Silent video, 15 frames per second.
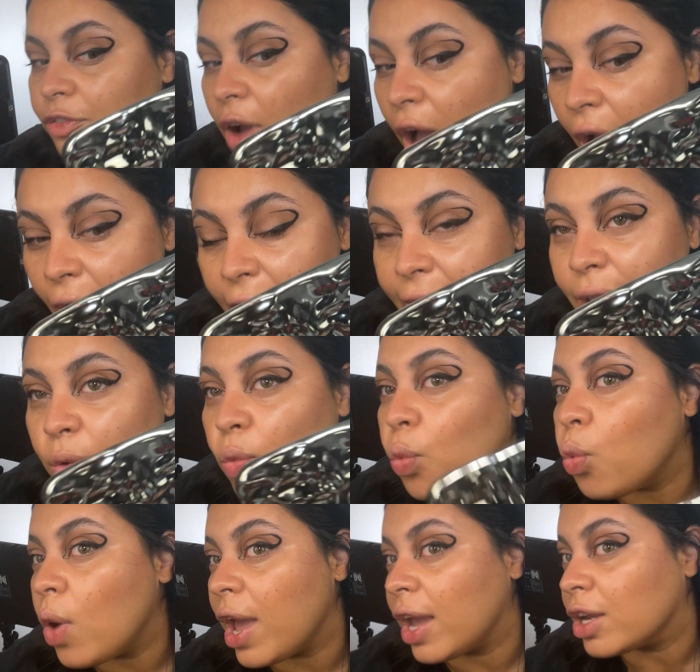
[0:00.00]
I
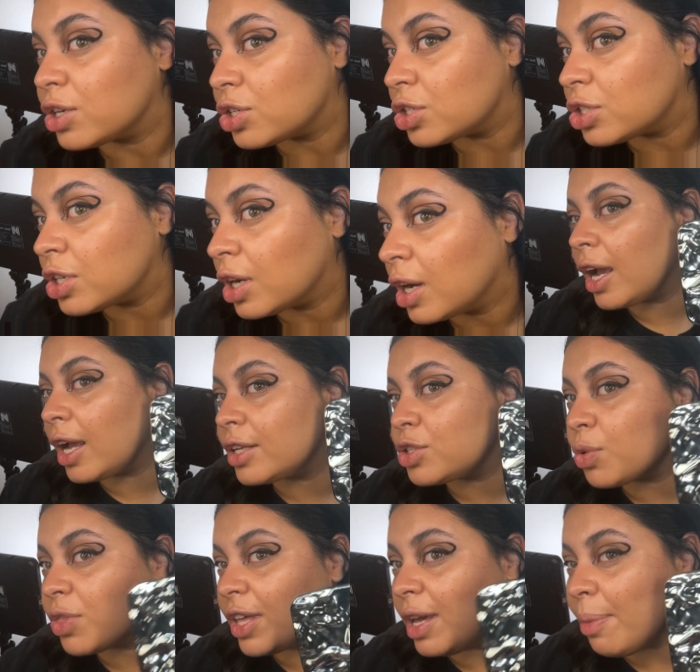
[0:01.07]
wish.
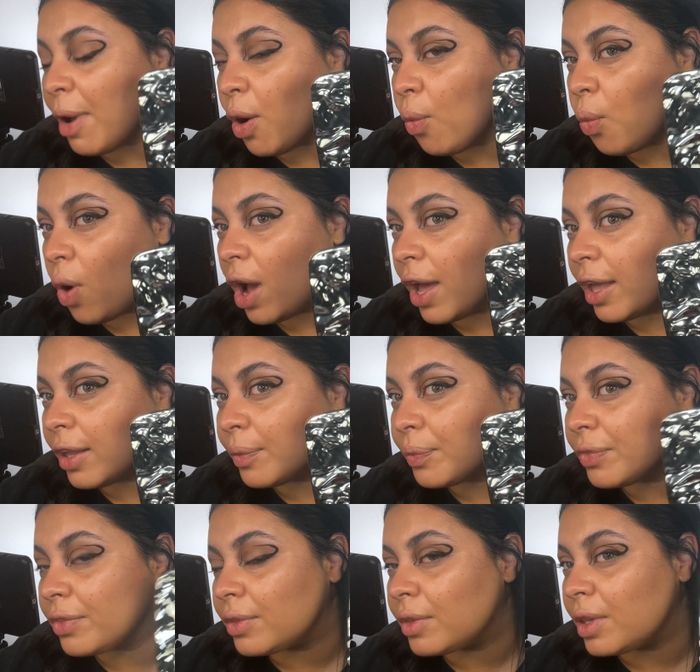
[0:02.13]
So think about what
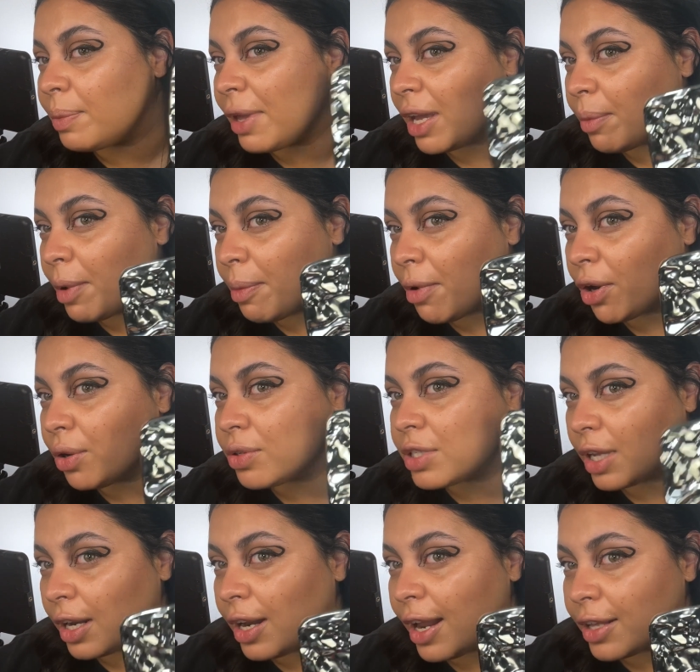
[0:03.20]
the Makeup by Mario
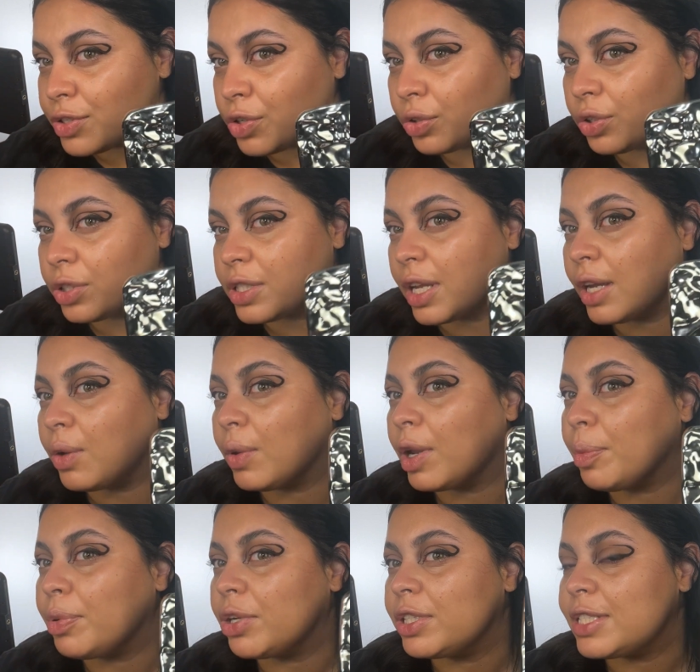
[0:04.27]
Skin Enhancer looks like when I
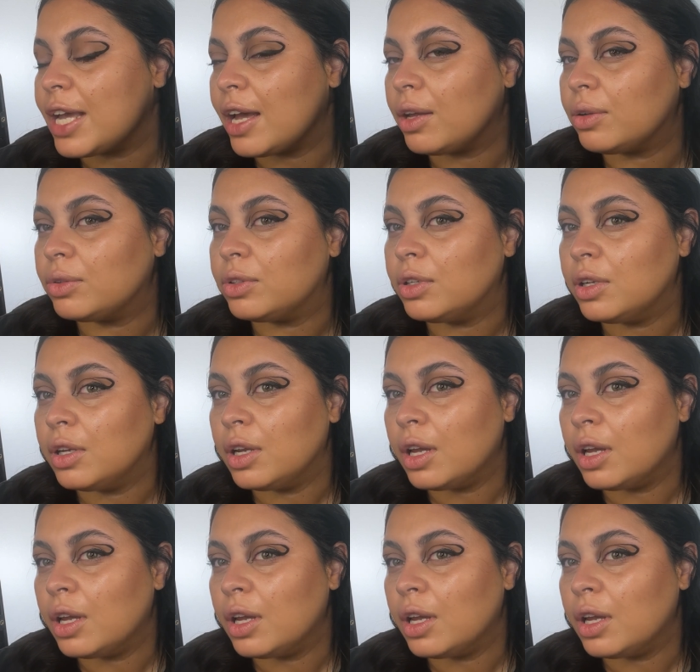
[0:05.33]
put it down.